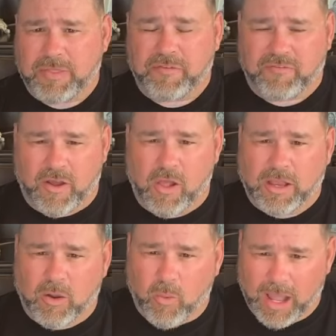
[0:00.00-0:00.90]
the
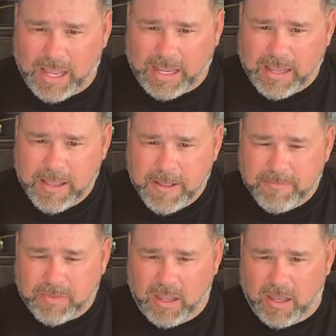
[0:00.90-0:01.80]
falling away
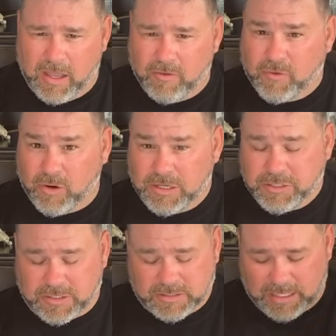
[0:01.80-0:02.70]
uh, of
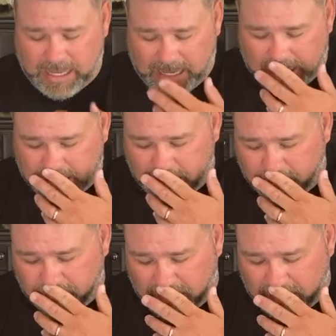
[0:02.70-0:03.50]
Christians, and um,